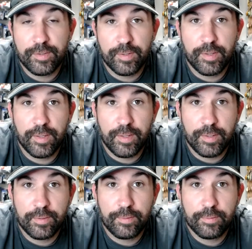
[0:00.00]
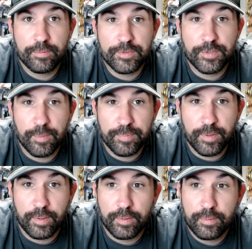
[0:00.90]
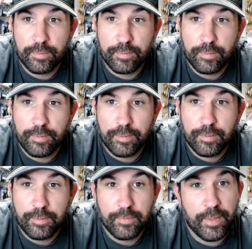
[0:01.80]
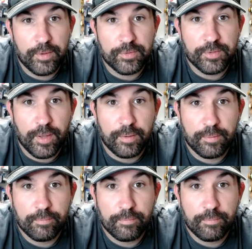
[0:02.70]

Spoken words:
to get something that it's not,